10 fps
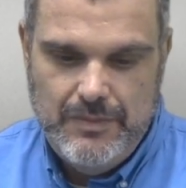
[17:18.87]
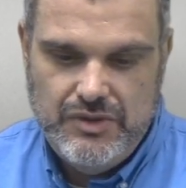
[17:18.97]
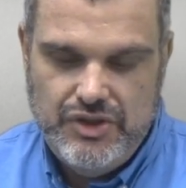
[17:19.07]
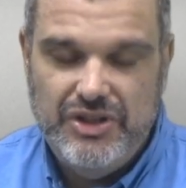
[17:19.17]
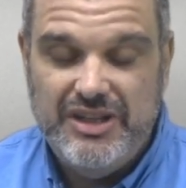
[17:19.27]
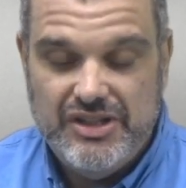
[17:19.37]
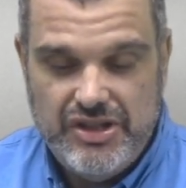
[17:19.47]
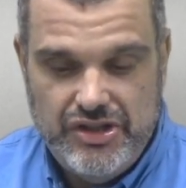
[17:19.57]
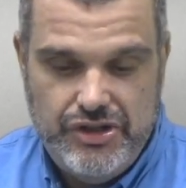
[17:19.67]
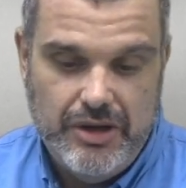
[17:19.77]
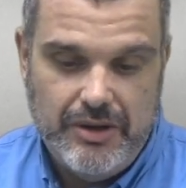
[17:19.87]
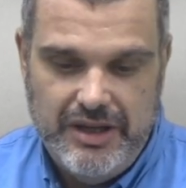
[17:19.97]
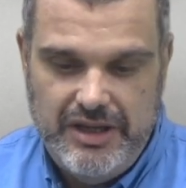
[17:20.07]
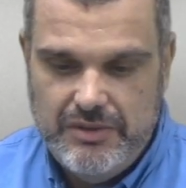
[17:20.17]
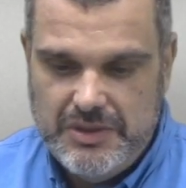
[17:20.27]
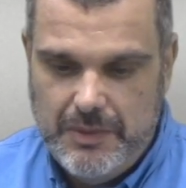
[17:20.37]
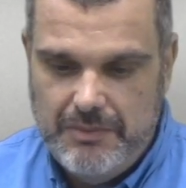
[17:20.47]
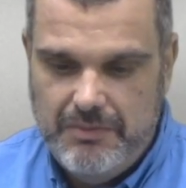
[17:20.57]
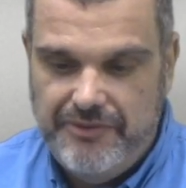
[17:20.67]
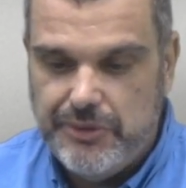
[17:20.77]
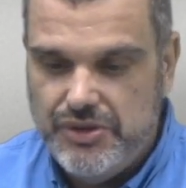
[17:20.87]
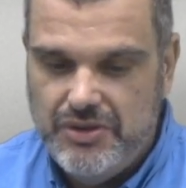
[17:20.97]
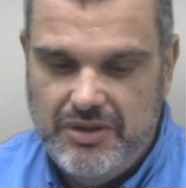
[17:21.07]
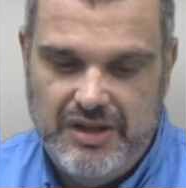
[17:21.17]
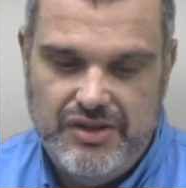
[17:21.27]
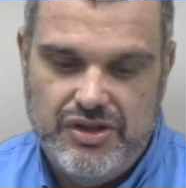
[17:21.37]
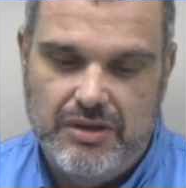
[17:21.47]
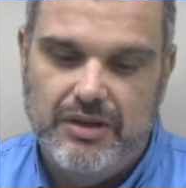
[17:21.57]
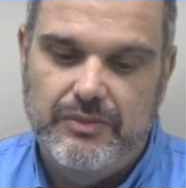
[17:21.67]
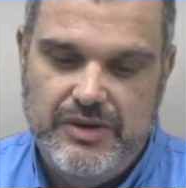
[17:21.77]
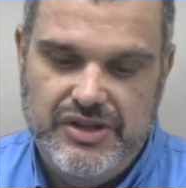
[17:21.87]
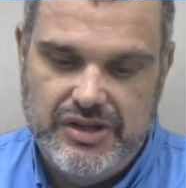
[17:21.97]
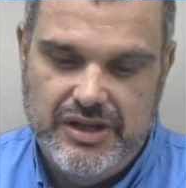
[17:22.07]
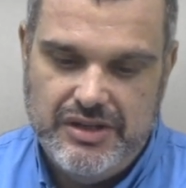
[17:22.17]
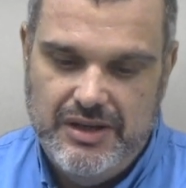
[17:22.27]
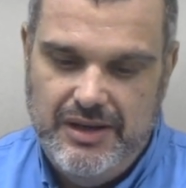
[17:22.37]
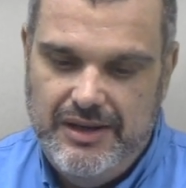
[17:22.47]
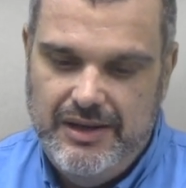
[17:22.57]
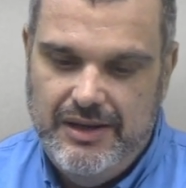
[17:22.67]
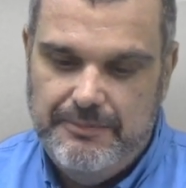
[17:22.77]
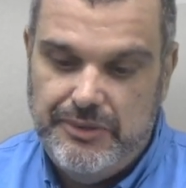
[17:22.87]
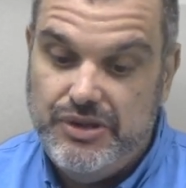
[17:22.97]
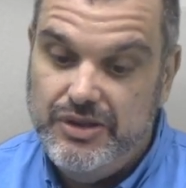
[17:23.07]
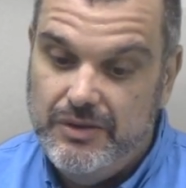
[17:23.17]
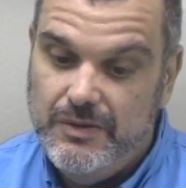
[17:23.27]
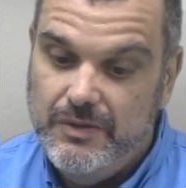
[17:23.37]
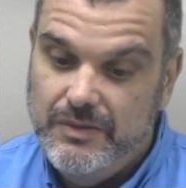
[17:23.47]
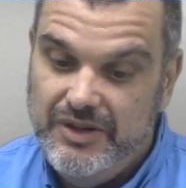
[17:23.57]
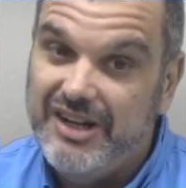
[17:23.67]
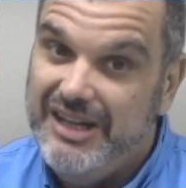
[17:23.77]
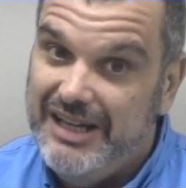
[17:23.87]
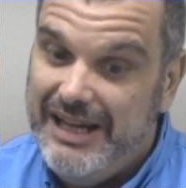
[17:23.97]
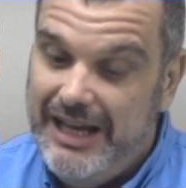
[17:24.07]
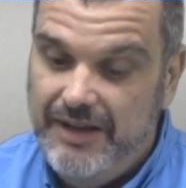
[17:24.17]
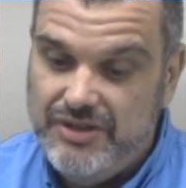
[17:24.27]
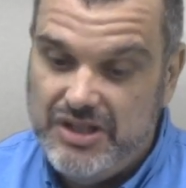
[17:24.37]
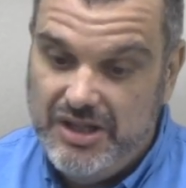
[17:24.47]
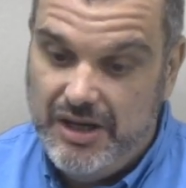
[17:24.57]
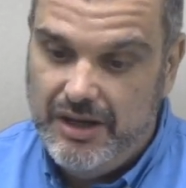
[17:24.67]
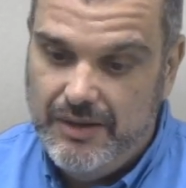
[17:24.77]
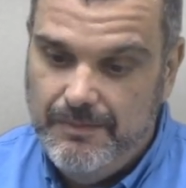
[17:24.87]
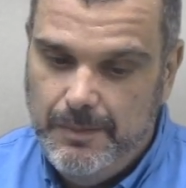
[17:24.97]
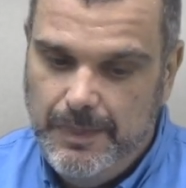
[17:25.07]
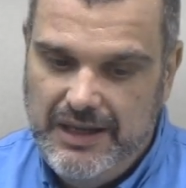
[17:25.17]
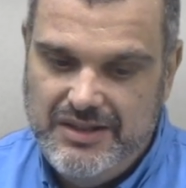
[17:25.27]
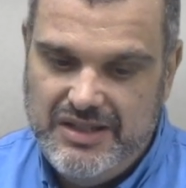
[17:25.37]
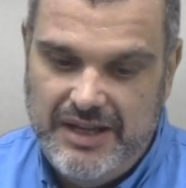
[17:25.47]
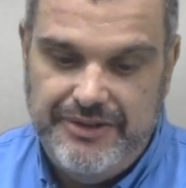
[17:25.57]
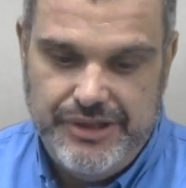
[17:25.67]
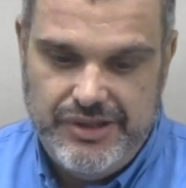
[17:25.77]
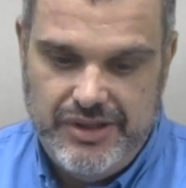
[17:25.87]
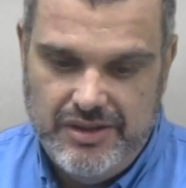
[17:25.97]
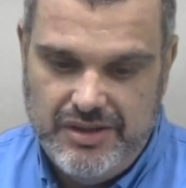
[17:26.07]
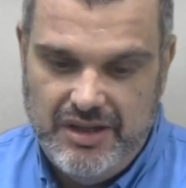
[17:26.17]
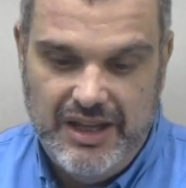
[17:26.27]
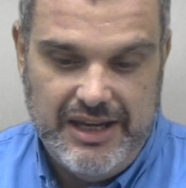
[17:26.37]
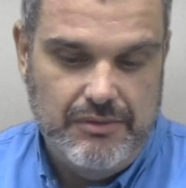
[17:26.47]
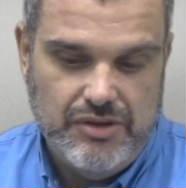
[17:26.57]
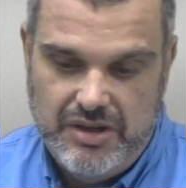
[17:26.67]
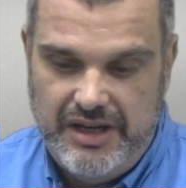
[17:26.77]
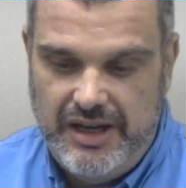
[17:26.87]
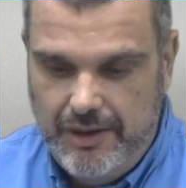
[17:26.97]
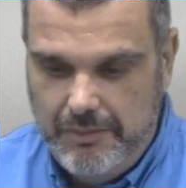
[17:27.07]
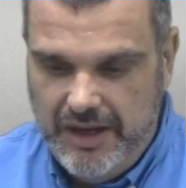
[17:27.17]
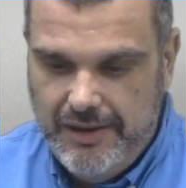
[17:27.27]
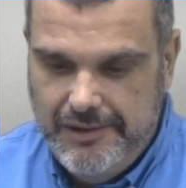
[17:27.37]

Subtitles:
Julian's a jerk, he whispered before Julian and Charlotte reached us. But dude, you're gonna have to talk. He said this seriously, like he was trying to help me.